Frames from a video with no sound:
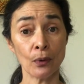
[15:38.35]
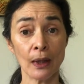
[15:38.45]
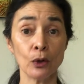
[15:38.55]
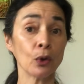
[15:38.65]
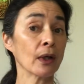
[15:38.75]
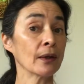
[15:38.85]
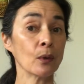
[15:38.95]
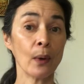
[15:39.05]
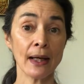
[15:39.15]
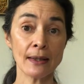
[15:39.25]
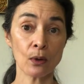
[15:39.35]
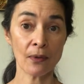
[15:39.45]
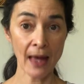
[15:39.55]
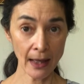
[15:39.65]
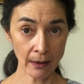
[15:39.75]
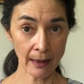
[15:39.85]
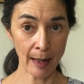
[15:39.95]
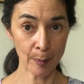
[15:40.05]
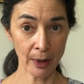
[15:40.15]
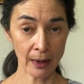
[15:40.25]
and look at the ways that could
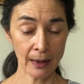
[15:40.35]
happen.